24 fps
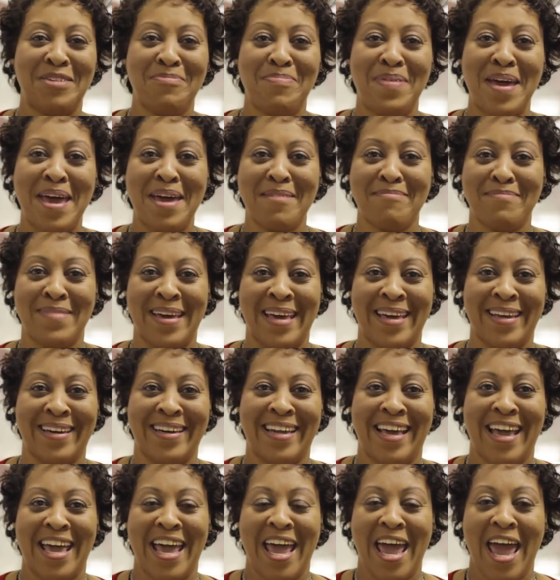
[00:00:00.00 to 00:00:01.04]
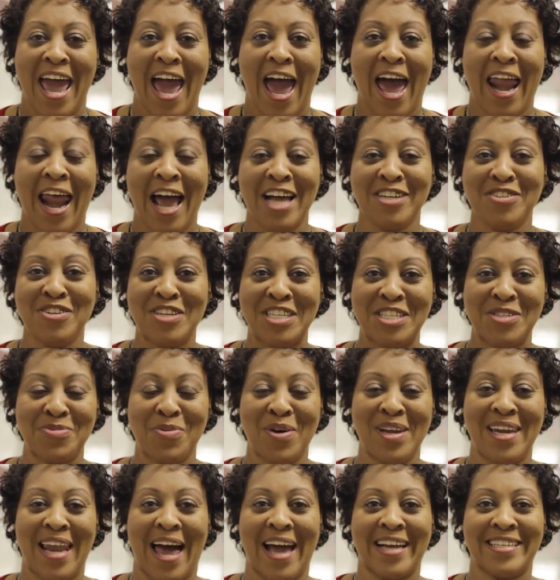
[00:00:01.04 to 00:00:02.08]
Pittman, and I just
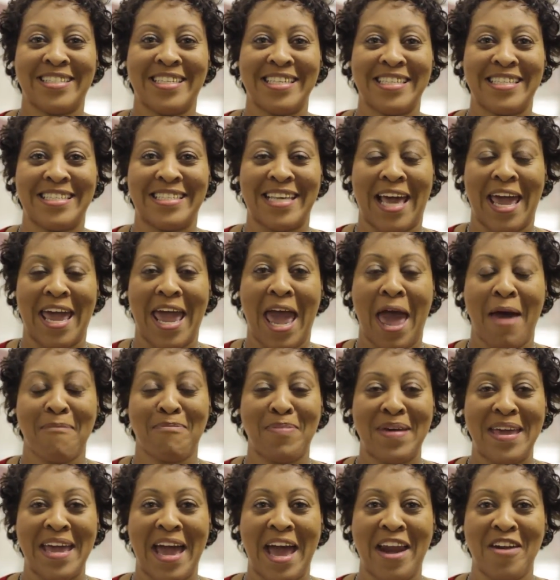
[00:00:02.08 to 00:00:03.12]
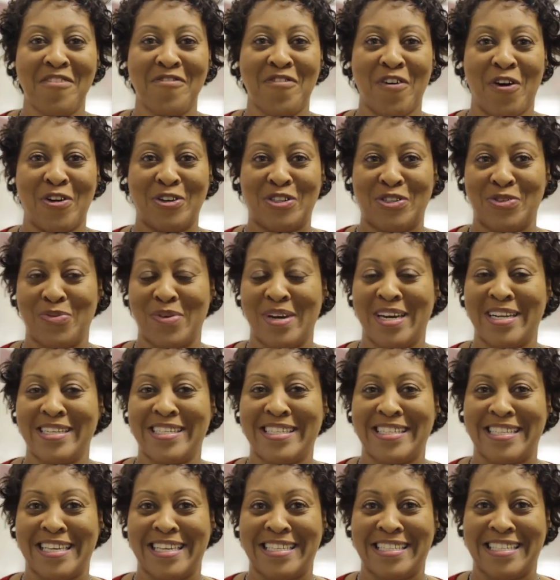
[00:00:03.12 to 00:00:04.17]
would like to say happy anniversary to
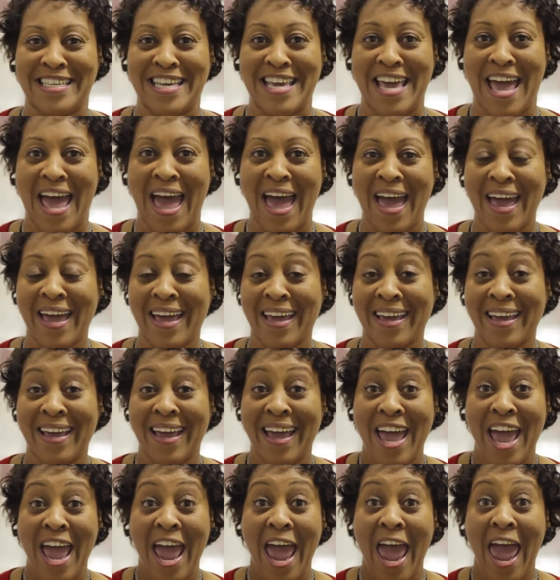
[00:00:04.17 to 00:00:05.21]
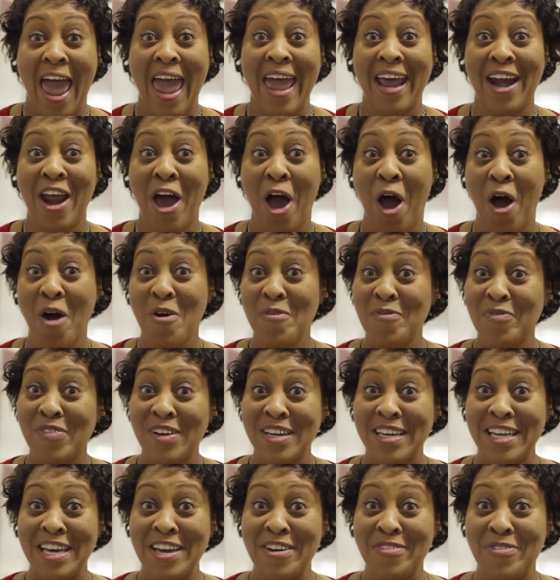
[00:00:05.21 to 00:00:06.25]
CCA. And
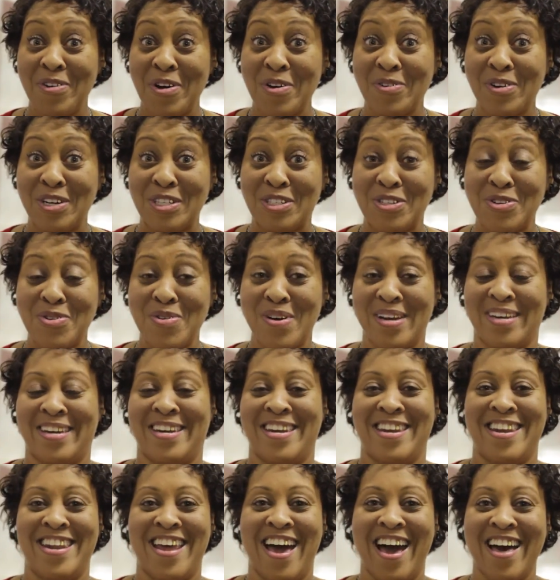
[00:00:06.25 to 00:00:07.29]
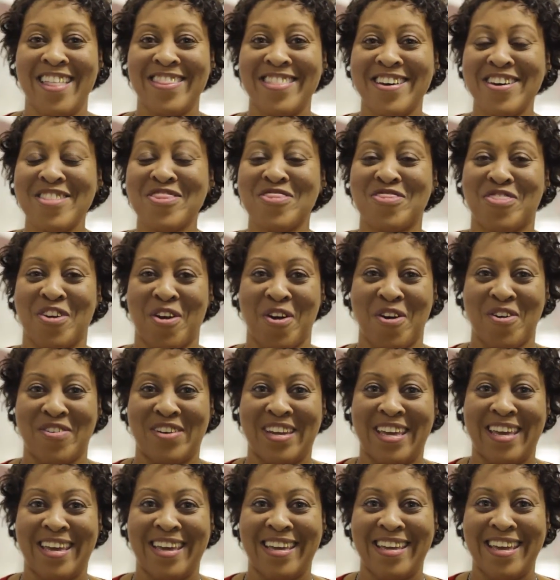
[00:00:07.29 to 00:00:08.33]
hopefully we will do another
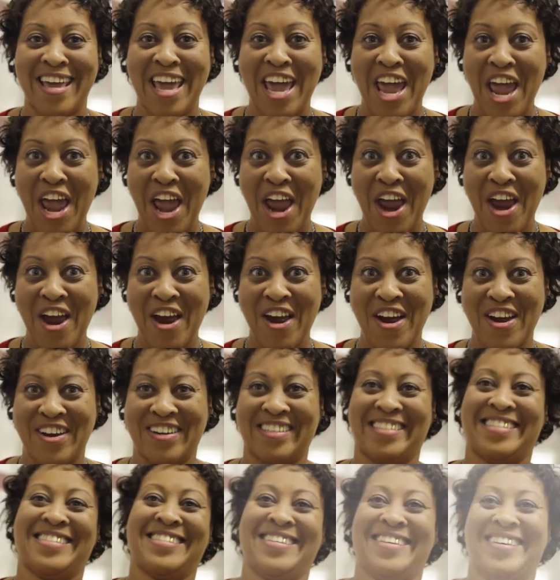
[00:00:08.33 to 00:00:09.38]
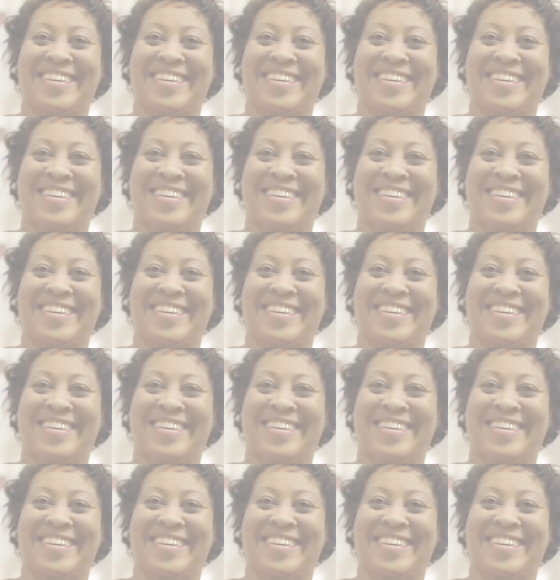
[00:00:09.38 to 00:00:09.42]
30 years.